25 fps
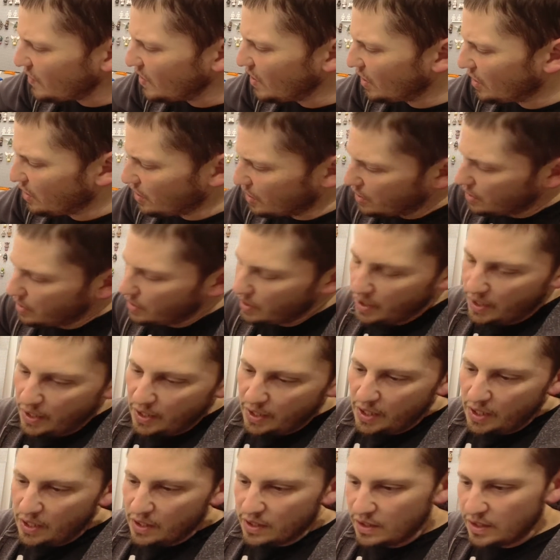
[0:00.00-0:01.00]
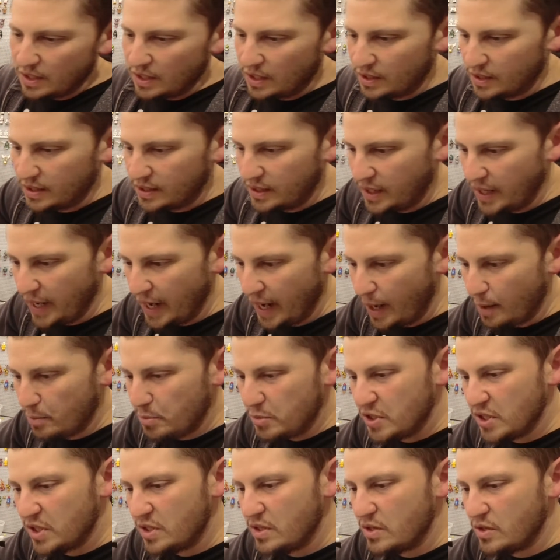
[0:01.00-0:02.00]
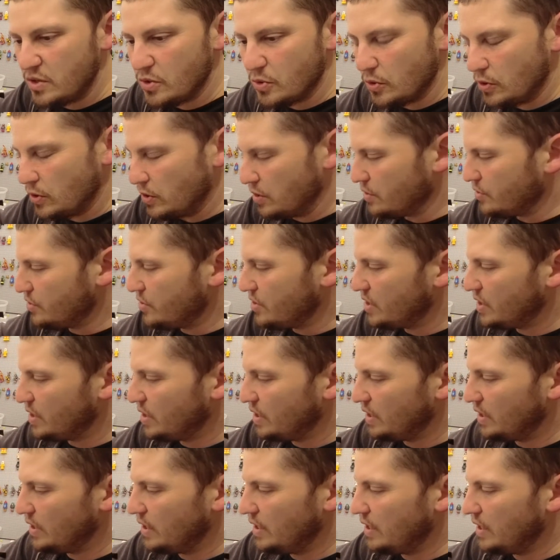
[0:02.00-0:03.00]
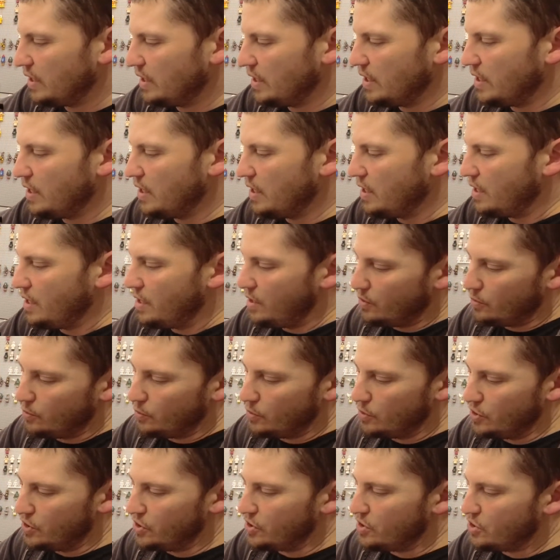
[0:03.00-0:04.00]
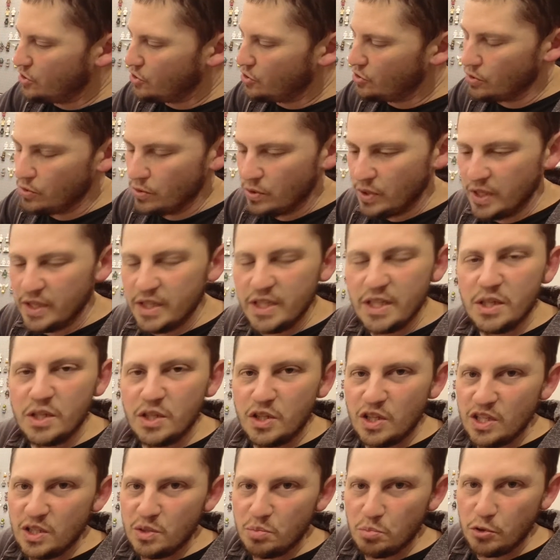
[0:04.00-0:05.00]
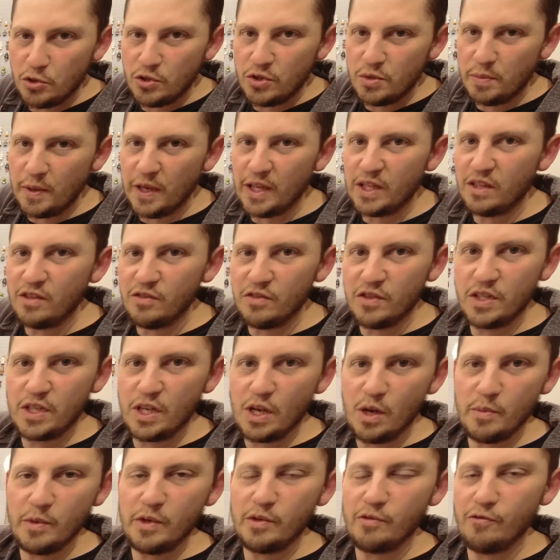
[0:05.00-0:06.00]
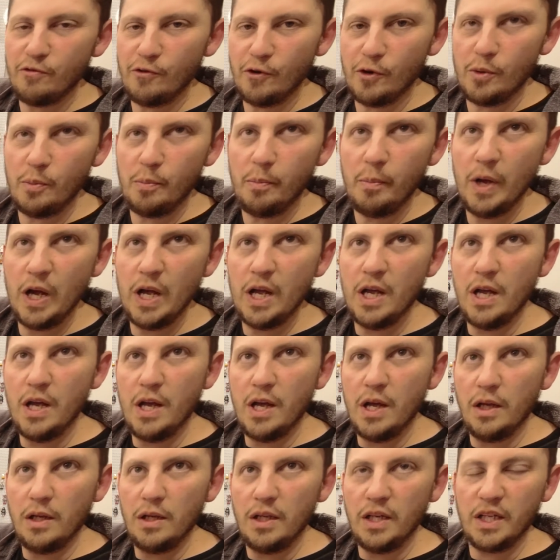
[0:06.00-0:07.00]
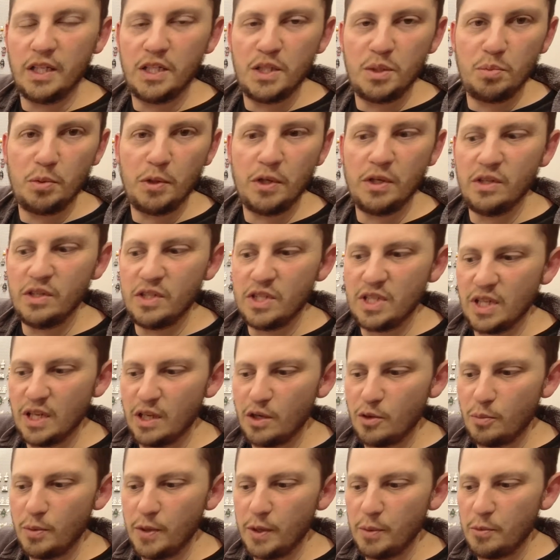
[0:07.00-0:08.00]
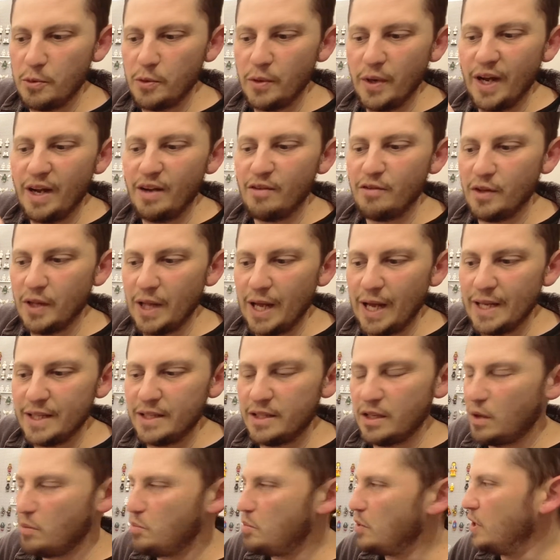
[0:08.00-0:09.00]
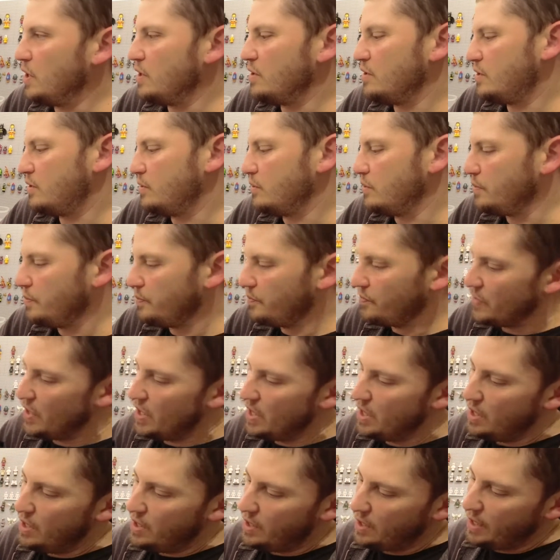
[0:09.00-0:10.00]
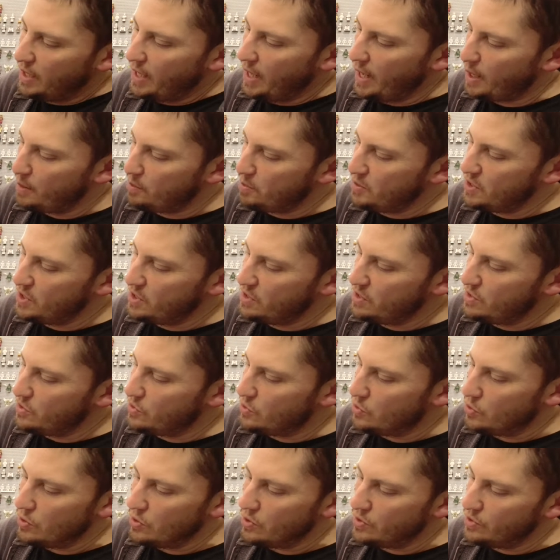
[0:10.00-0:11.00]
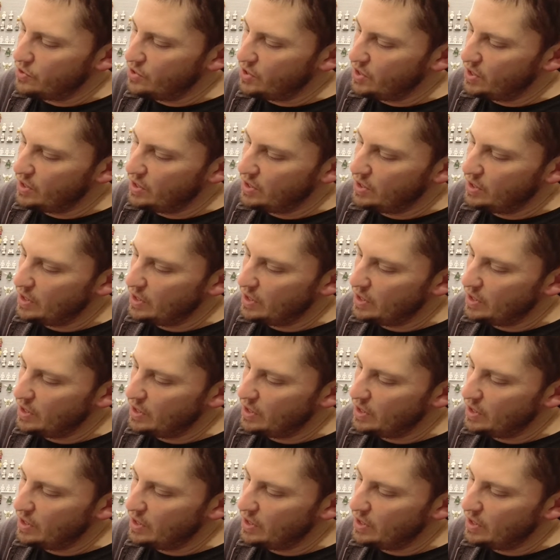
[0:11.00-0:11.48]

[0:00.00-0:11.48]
are the gaps in the doors, which is true. And this perspective is coming from experienced Lego people who have a lot to compare it to. Gaps in the doors.